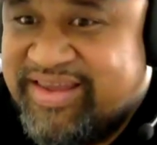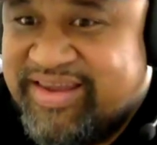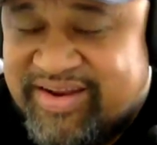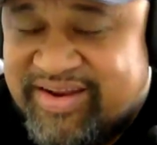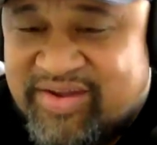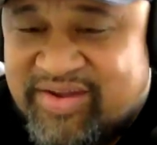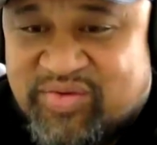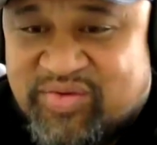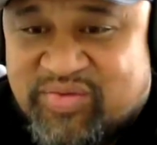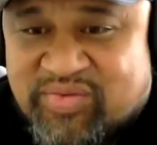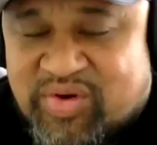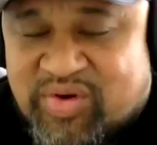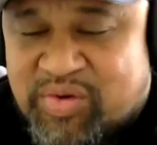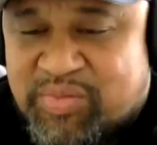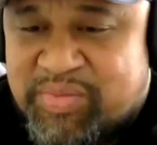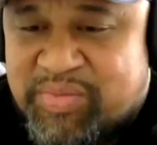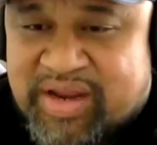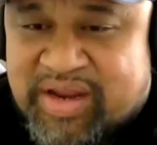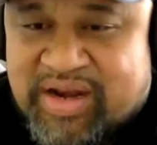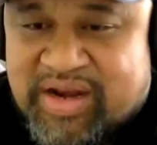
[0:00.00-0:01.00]
oh
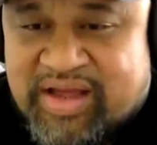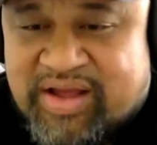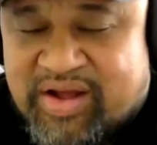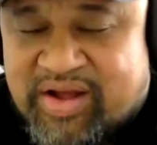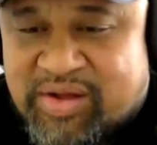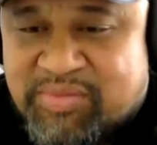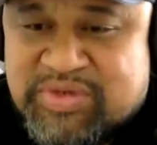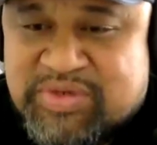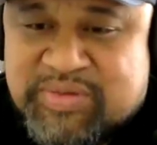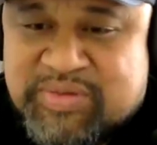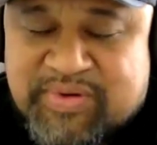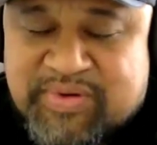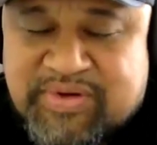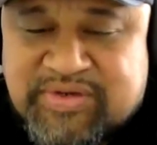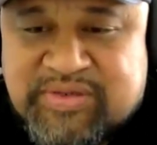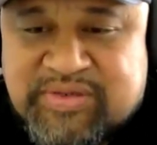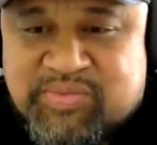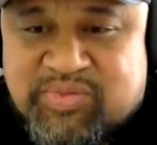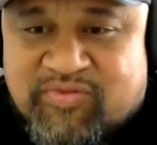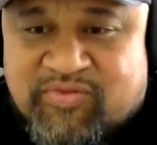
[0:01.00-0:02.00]
man, I'm
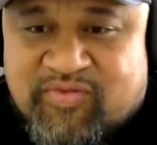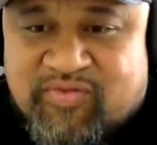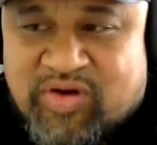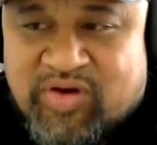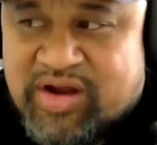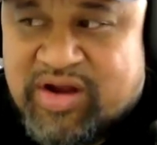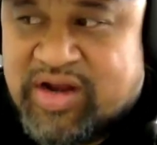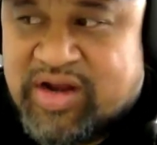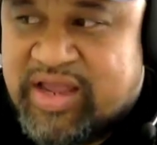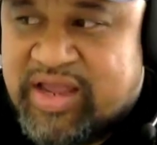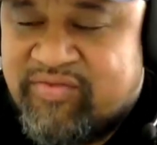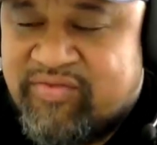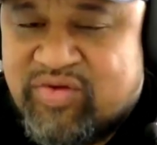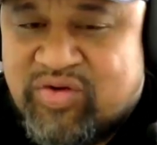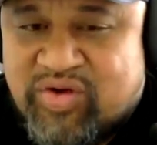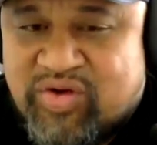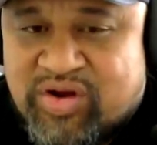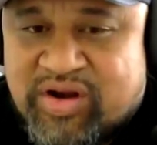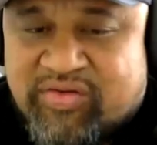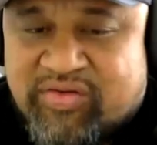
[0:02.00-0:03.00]
supposed to provide. I haven't
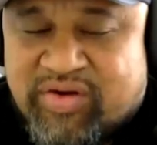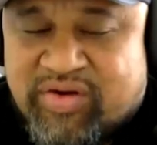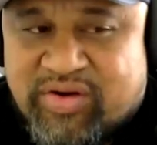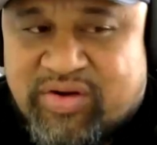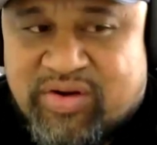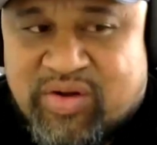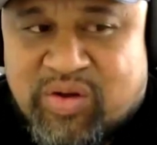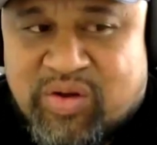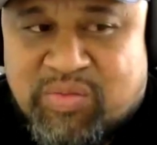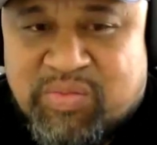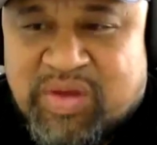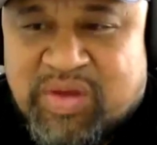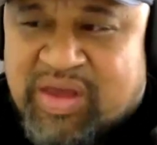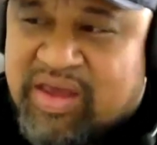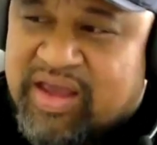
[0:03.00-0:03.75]
got our own home.